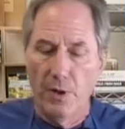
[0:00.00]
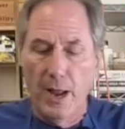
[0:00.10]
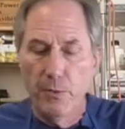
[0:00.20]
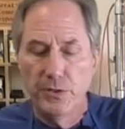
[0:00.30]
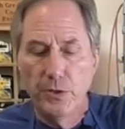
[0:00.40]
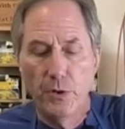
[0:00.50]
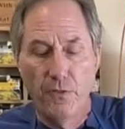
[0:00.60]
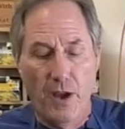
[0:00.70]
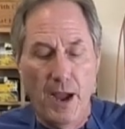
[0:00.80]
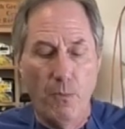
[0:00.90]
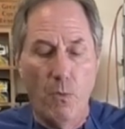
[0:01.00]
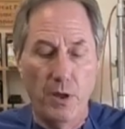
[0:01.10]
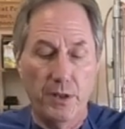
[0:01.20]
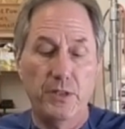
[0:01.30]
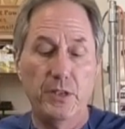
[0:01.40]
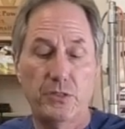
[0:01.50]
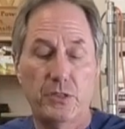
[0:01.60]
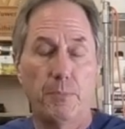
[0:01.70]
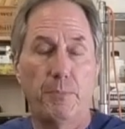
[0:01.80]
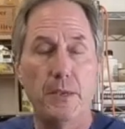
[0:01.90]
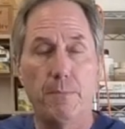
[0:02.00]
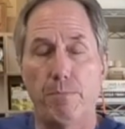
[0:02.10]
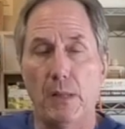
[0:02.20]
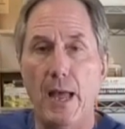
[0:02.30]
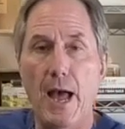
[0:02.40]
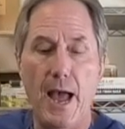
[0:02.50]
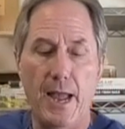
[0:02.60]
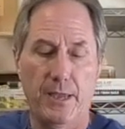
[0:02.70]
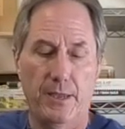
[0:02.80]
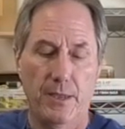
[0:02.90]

what I would do if I wanted these to be black